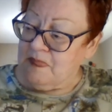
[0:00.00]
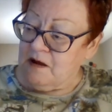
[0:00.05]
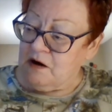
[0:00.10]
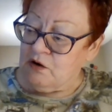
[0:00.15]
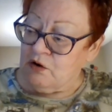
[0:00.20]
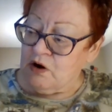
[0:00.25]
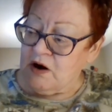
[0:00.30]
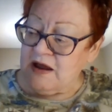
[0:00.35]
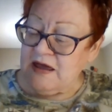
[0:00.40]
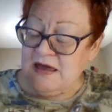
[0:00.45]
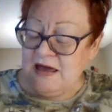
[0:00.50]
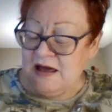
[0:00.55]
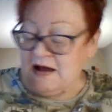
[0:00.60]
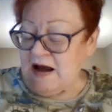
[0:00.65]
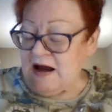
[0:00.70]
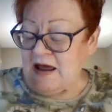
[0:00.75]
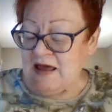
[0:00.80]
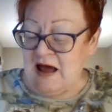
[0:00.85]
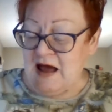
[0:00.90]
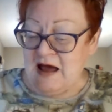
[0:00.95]
Or
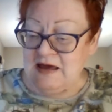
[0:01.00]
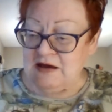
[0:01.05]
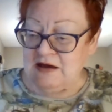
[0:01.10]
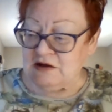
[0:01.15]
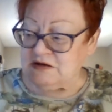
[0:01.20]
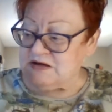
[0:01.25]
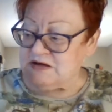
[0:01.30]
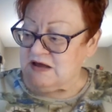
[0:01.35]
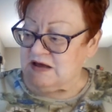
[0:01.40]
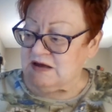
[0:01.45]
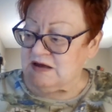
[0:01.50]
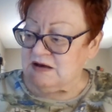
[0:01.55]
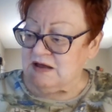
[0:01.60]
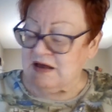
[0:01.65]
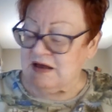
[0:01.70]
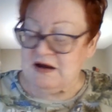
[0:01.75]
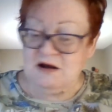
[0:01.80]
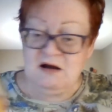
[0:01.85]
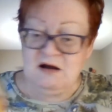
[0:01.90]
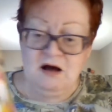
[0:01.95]
again, I could take it and
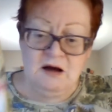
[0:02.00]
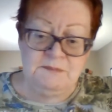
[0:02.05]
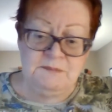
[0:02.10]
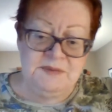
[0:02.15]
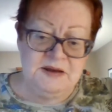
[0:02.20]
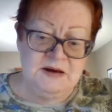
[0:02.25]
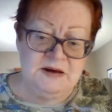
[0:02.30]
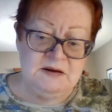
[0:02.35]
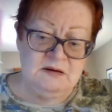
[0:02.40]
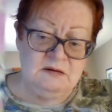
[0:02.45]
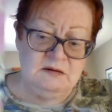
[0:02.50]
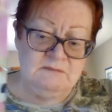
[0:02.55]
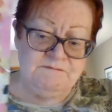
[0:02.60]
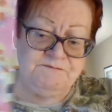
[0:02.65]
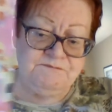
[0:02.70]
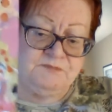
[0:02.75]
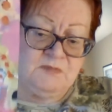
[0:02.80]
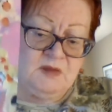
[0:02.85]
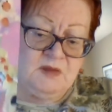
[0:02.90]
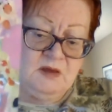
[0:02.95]
get it copied
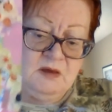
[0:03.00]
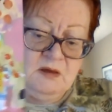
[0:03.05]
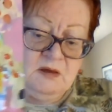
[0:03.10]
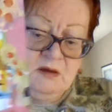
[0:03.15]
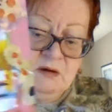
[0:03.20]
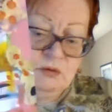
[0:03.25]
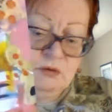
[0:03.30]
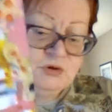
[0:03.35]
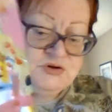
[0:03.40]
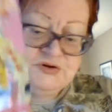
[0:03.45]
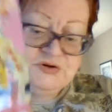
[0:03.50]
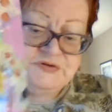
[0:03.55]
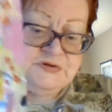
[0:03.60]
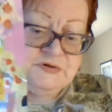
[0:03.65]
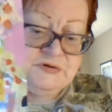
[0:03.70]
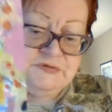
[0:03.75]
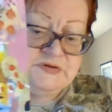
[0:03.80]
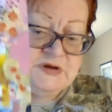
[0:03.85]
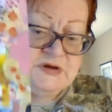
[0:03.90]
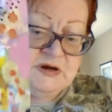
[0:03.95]
and or just
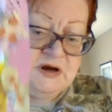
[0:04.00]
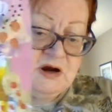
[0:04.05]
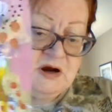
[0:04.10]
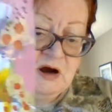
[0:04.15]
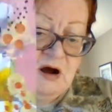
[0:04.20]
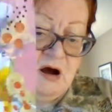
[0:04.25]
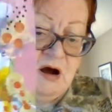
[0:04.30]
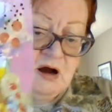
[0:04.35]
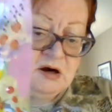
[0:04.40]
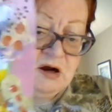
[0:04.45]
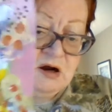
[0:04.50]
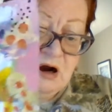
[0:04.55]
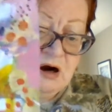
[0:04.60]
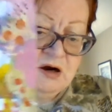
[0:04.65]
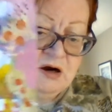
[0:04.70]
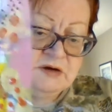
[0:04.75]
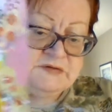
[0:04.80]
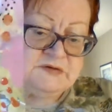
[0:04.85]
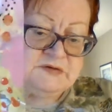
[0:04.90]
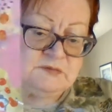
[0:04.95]
use it on
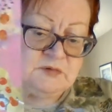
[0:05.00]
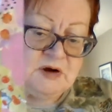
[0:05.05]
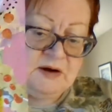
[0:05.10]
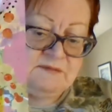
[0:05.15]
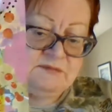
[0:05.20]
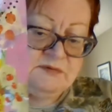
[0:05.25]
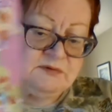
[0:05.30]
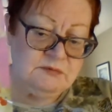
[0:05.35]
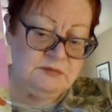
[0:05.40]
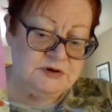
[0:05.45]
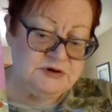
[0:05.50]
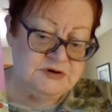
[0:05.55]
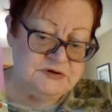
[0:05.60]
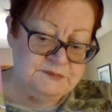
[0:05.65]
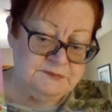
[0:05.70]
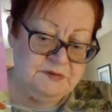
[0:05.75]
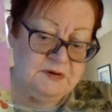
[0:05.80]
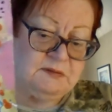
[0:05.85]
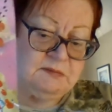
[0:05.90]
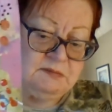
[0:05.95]
cards and whatever, which
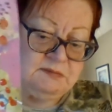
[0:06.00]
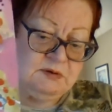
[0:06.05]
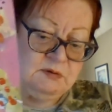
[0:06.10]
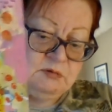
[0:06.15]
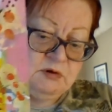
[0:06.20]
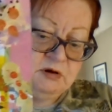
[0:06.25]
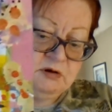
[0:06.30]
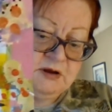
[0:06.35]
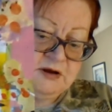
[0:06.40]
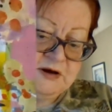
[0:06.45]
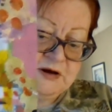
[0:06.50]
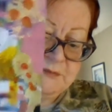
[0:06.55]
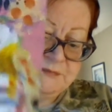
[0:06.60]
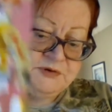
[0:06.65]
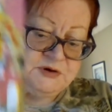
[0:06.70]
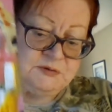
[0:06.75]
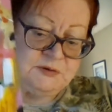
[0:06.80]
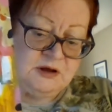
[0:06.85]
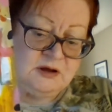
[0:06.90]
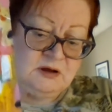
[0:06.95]
is probably what I'll end
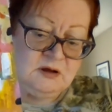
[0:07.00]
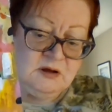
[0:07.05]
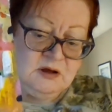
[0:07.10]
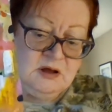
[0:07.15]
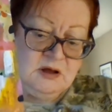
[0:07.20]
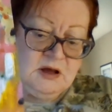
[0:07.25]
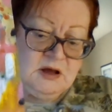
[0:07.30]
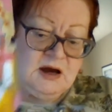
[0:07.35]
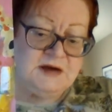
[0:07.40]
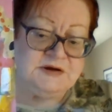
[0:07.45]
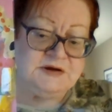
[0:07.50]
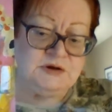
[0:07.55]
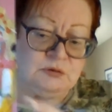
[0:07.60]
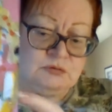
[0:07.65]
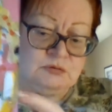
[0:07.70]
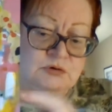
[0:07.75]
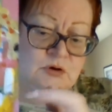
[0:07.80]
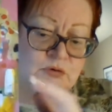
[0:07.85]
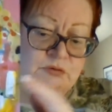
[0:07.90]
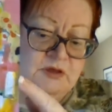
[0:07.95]
up doing. I
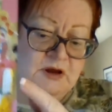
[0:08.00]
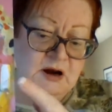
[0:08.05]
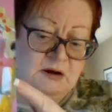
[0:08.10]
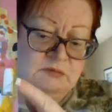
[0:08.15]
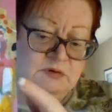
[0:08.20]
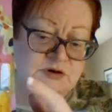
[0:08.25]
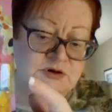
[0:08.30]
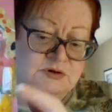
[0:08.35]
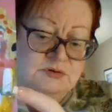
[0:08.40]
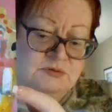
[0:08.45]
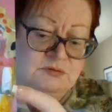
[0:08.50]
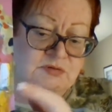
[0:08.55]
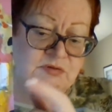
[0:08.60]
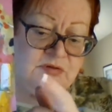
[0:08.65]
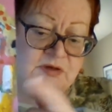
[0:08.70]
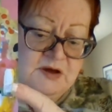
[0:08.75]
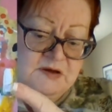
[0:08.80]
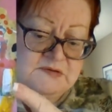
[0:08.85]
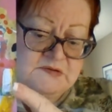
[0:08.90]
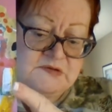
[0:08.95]
don't know that I would do
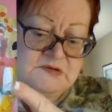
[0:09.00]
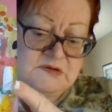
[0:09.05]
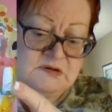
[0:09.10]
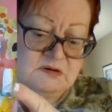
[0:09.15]
this